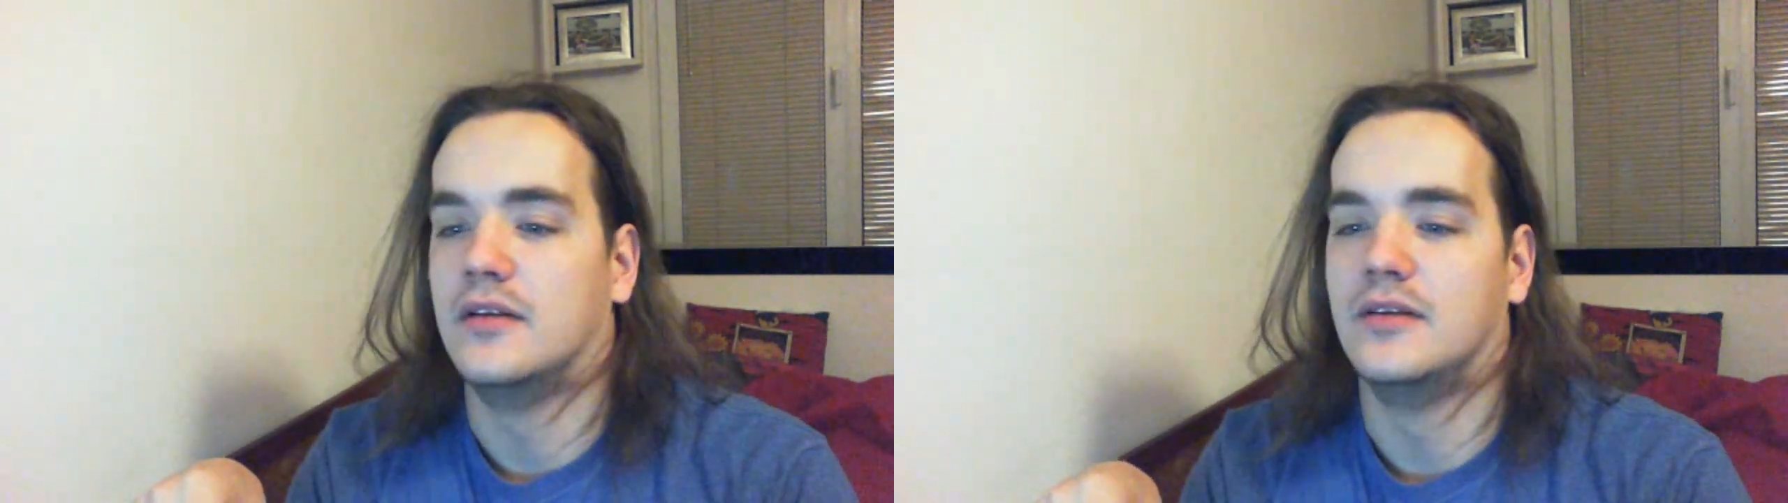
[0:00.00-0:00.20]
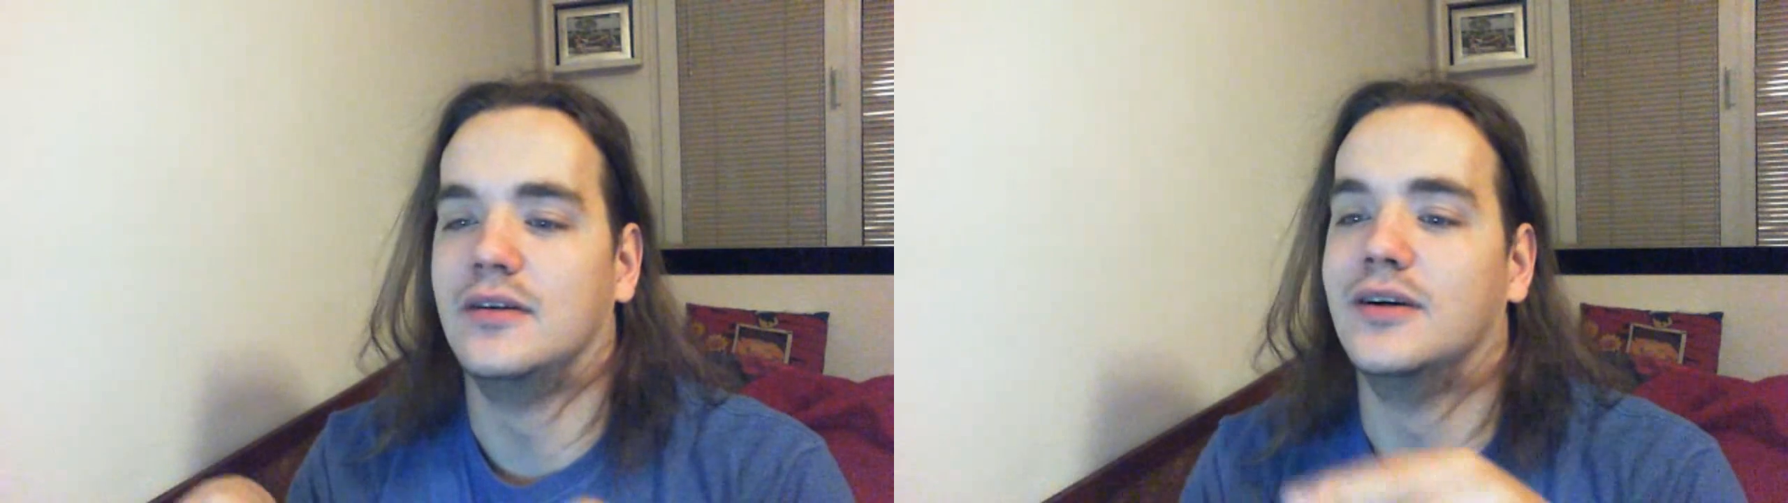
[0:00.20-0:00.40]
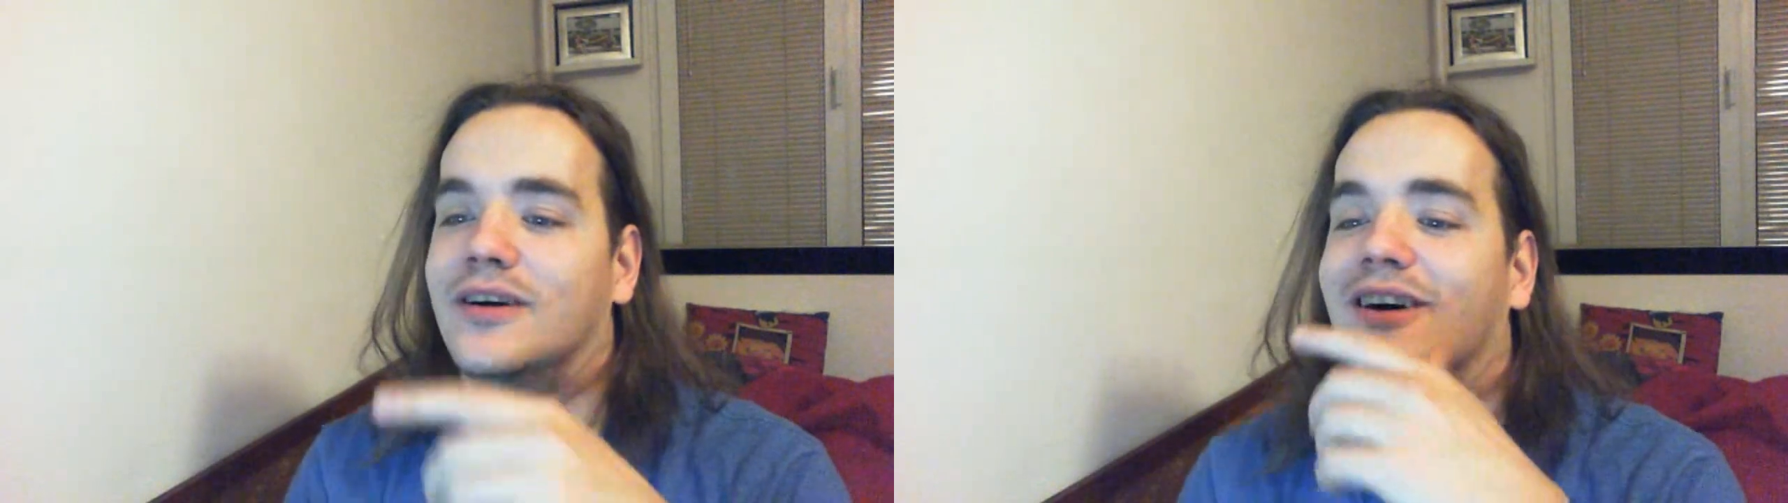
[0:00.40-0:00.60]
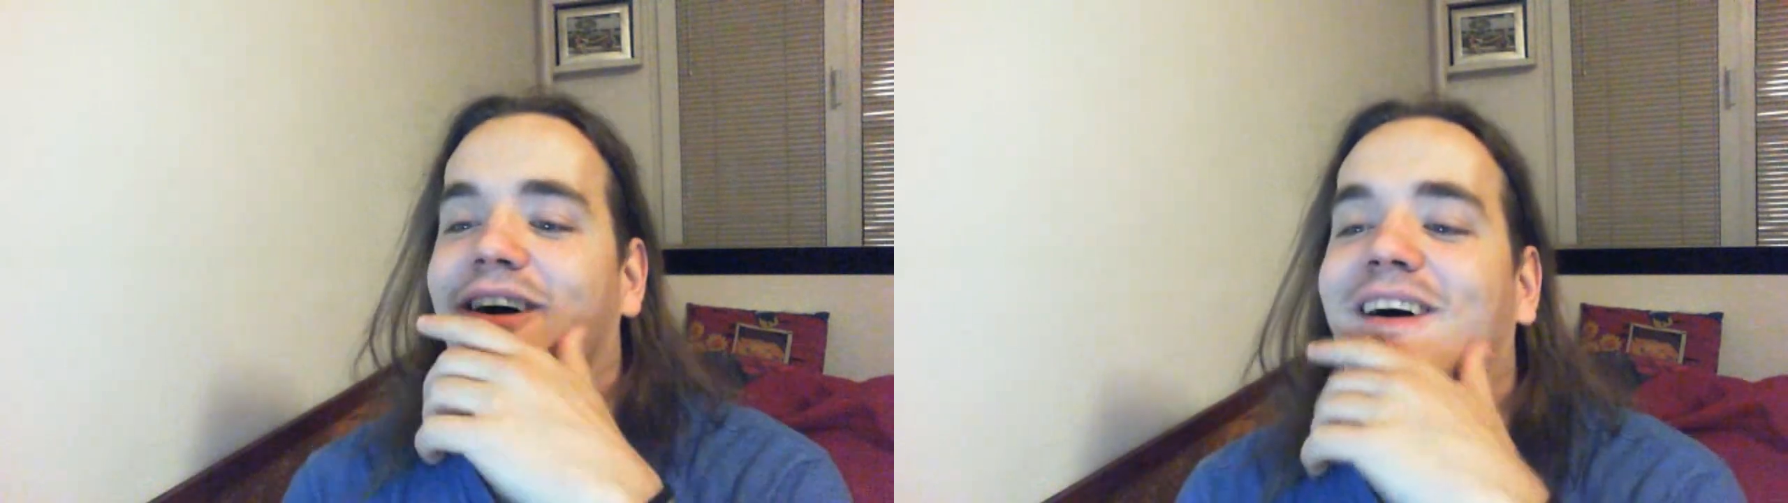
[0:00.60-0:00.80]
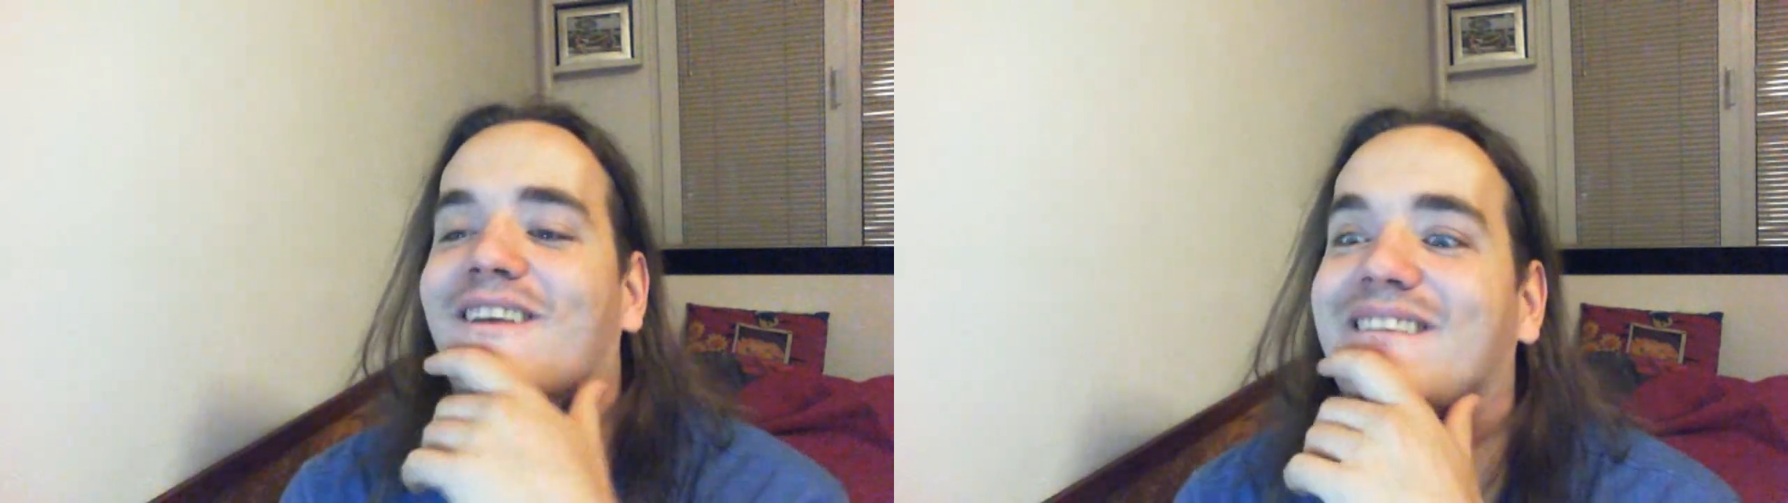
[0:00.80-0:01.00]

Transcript: Oh